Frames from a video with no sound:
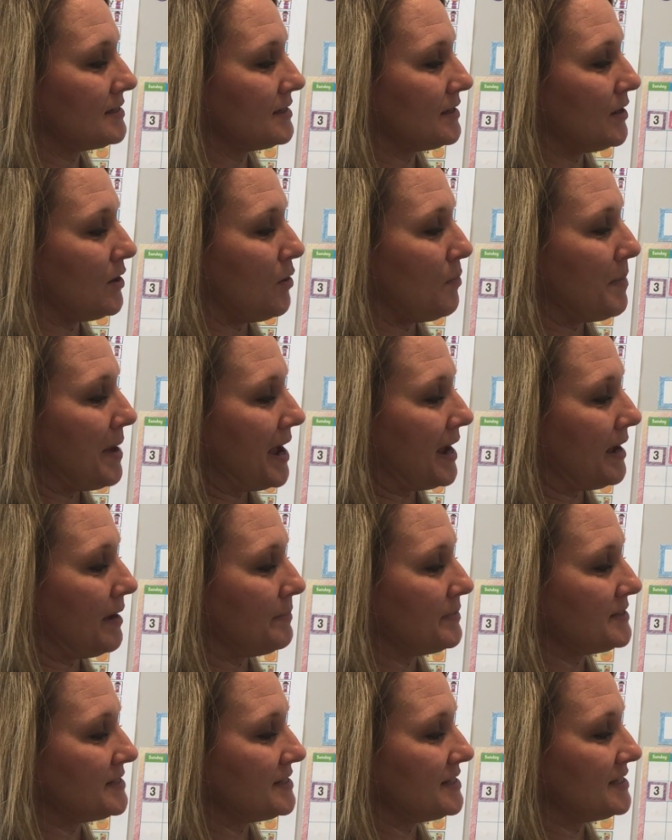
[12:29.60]
go back
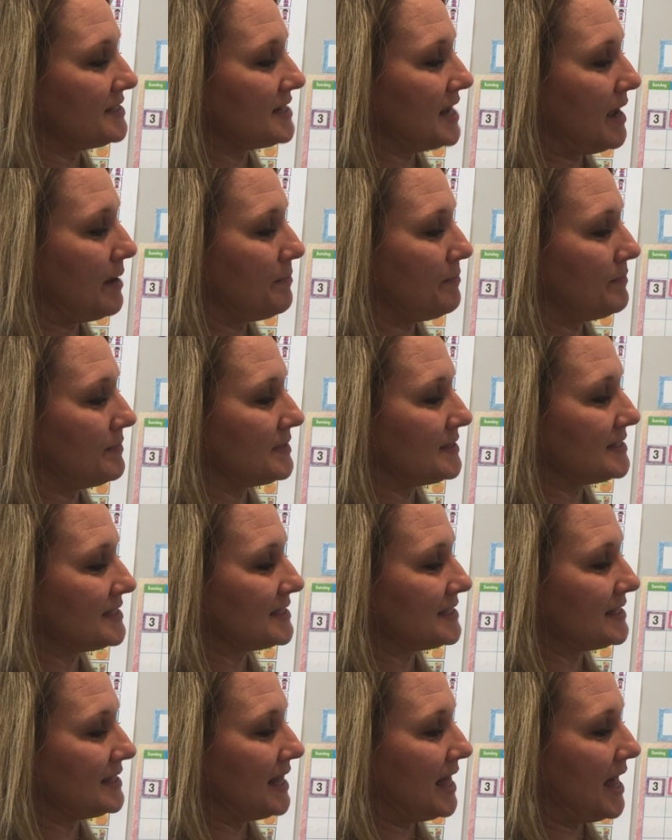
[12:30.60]
up to the top,
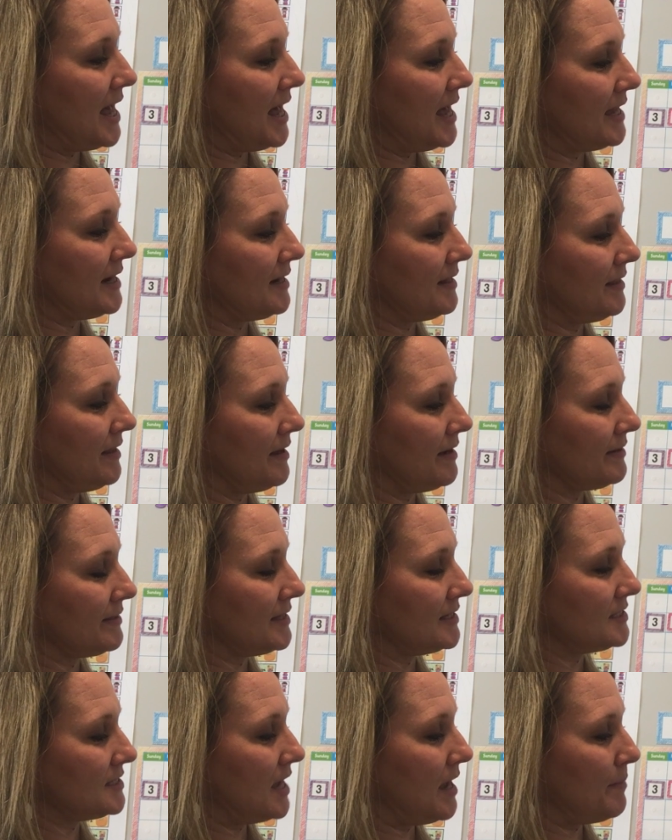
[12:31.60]
slide along
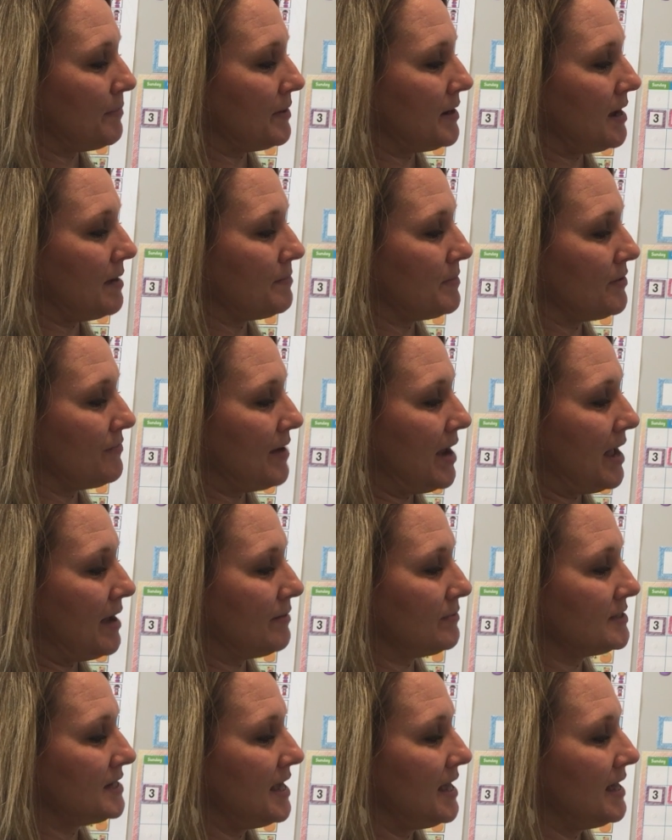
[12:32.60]
the top, come
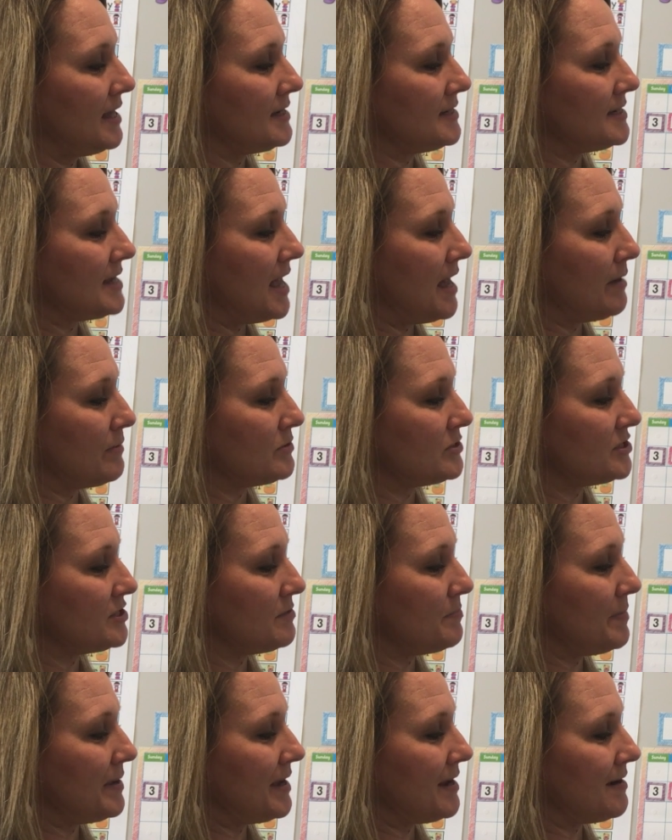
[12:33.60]
around, down to
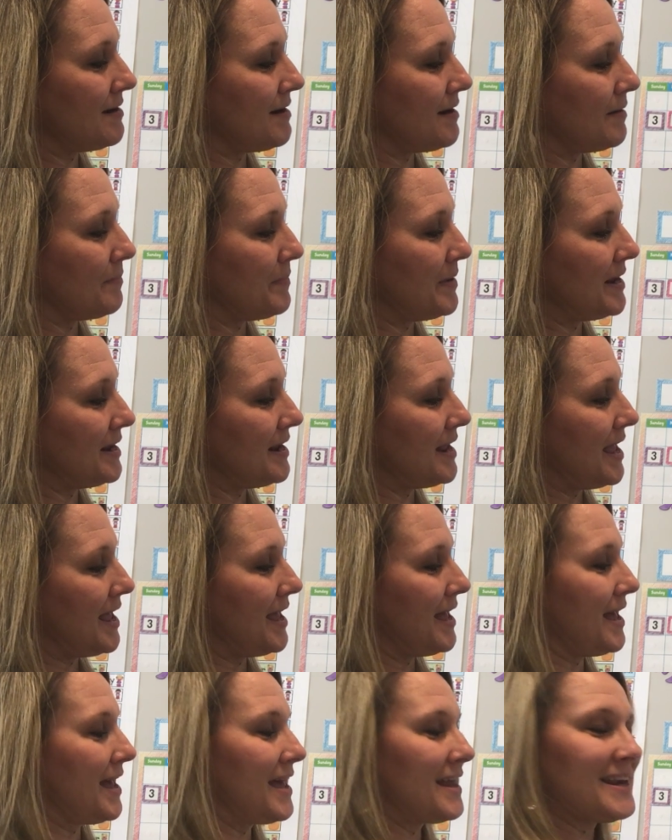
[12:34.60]
the pink carpet,
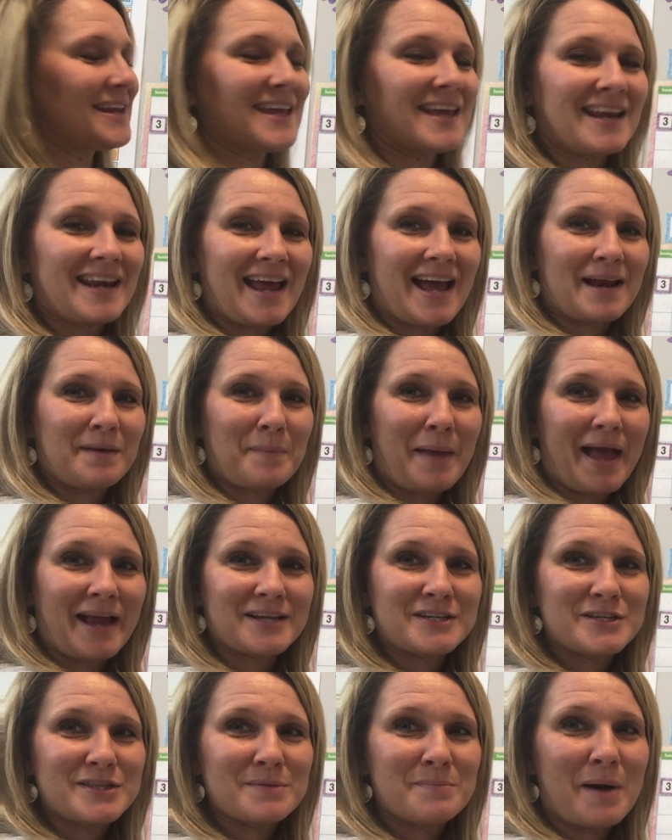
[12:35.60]
and connect
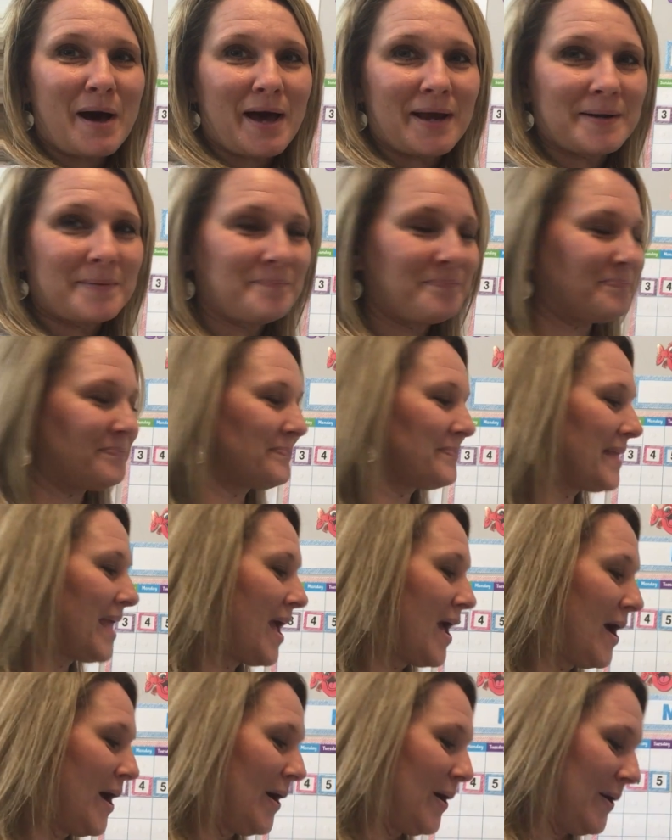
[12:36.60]
back to the bottom.
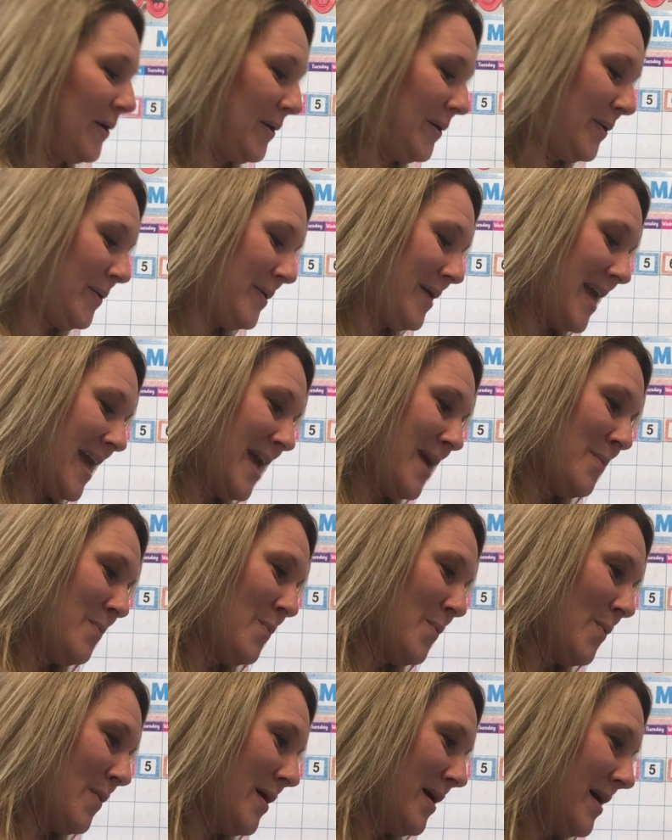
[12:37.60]
Okay,
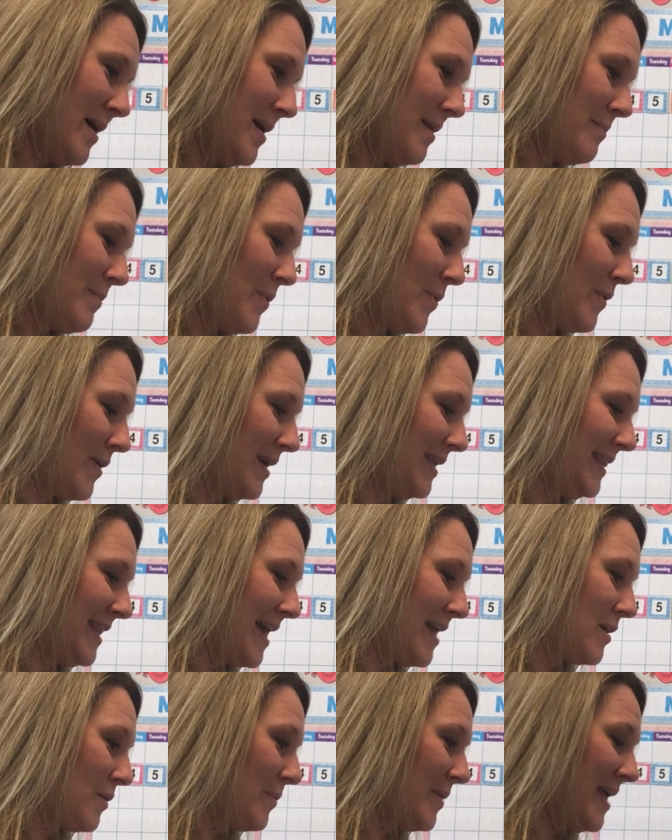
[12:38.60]
one more
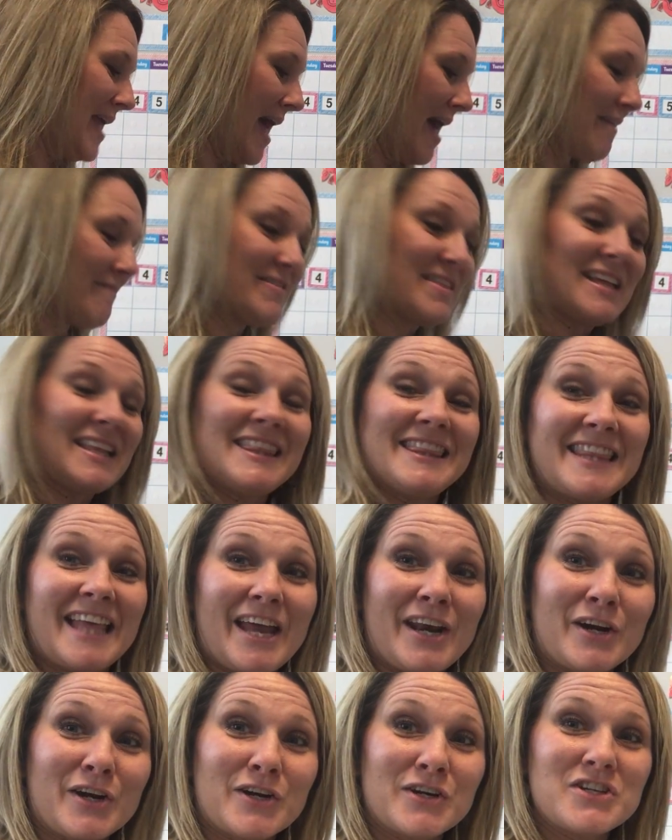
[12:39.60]
letter. We have the
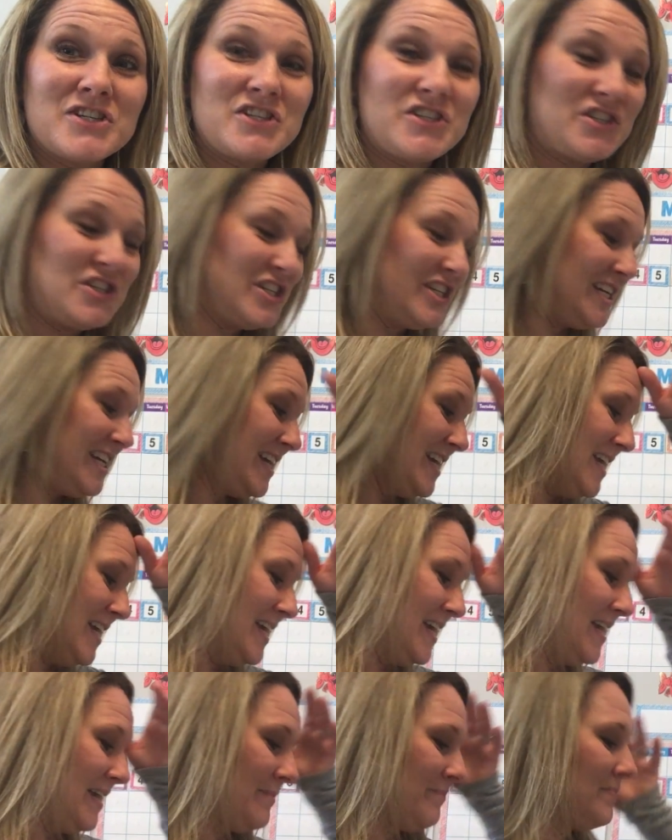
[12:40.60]
letter
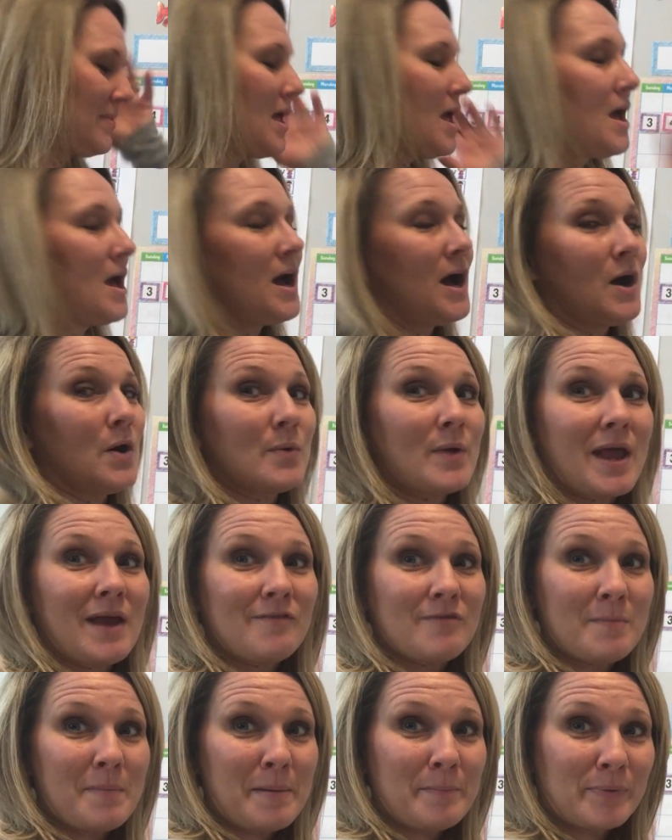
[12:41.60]
G. Okay,
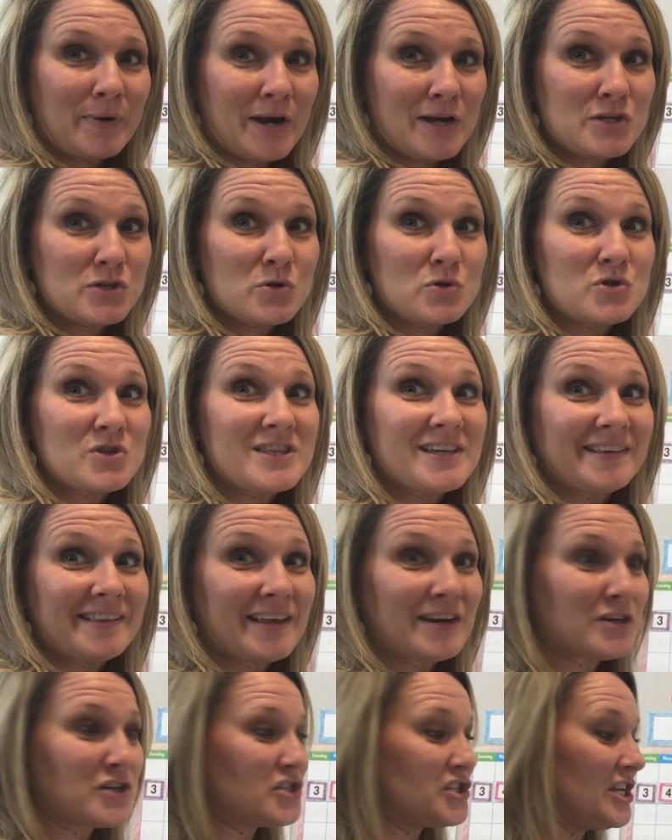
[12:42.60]
remember I told you the
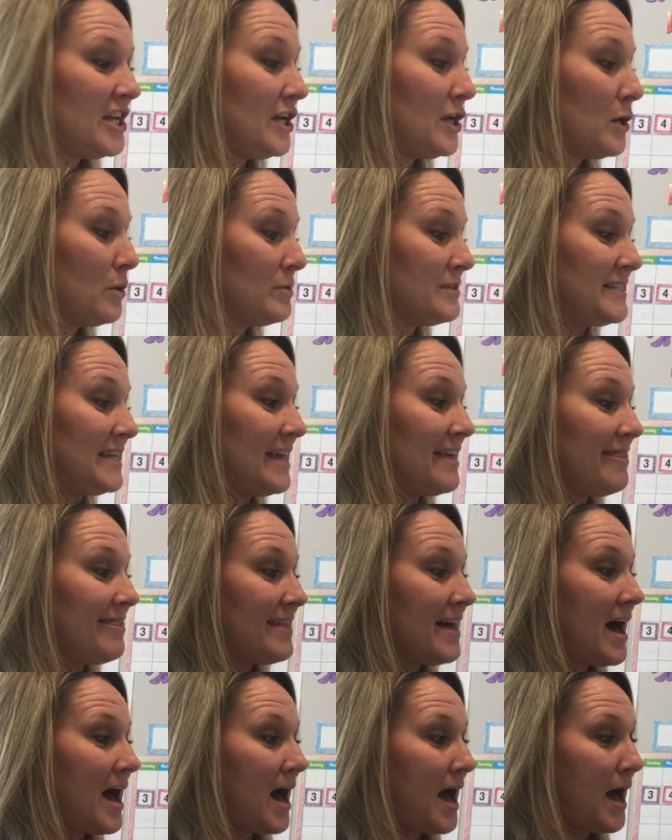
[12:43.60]
letter G goes in
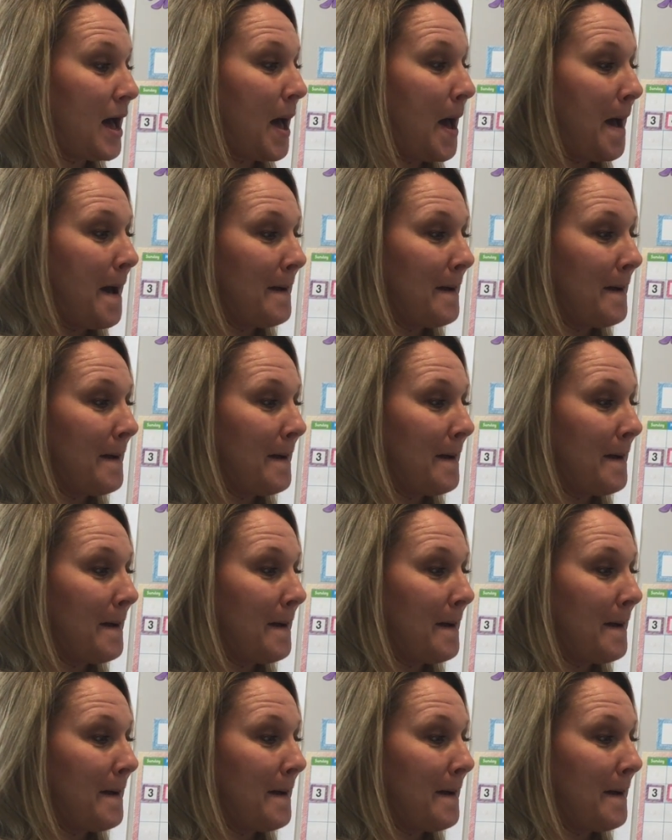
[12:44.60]
the